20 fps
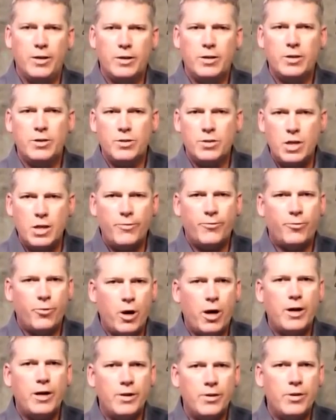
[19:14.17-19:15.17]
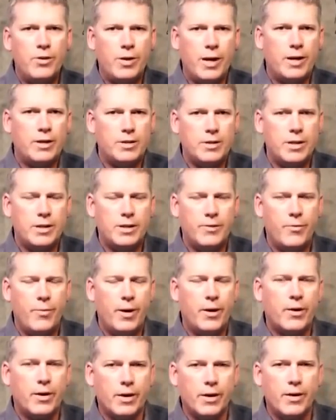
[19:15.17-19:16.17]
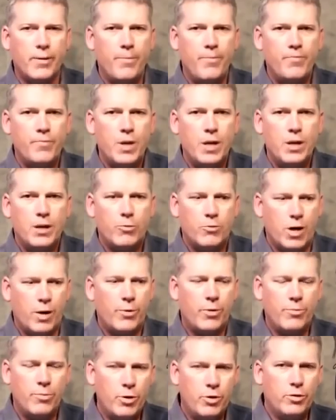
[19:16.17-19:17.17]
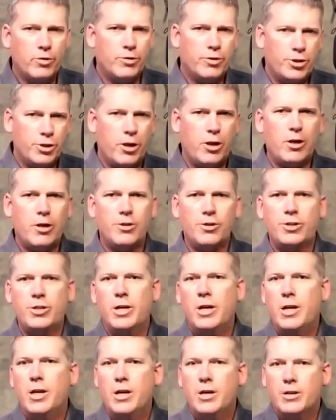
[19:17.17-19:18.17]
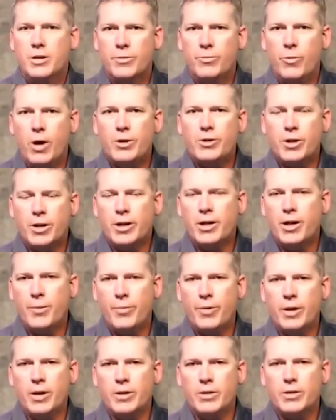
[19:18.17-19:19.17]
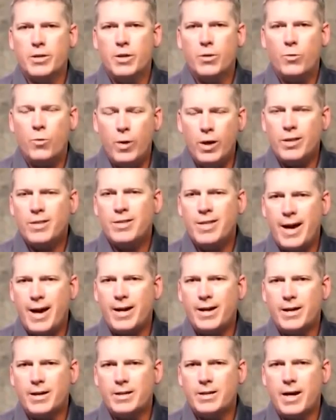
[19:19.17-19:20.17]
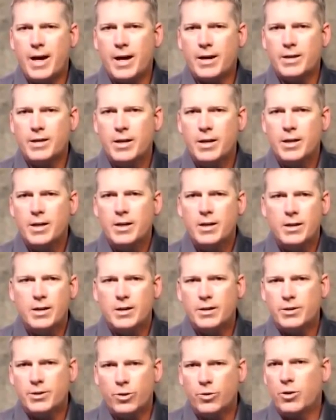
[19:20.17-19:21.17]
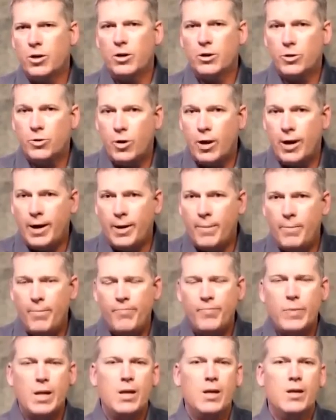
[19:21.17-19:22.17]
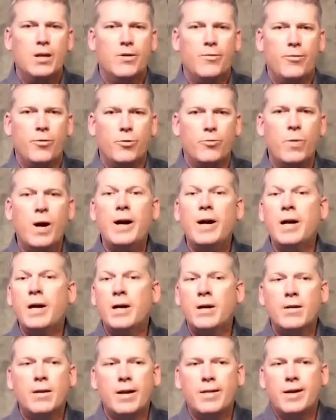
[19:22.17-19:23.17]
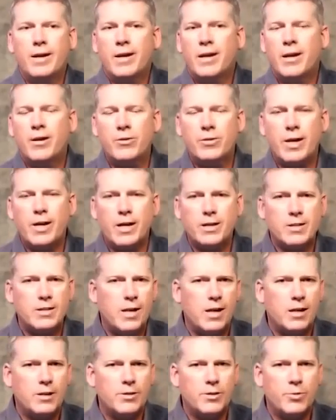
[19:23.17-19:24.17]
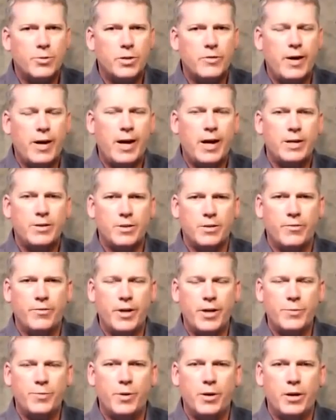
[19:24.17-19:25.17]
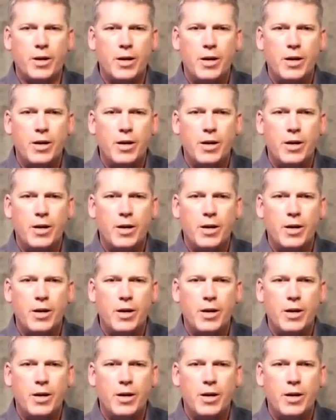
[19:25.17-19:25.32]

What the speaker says: This is defrauding the United States of America. Robert Mueller charged some Russian companies with that exact so-called crime for running, I think, $100,000 worth of ads on Facebook.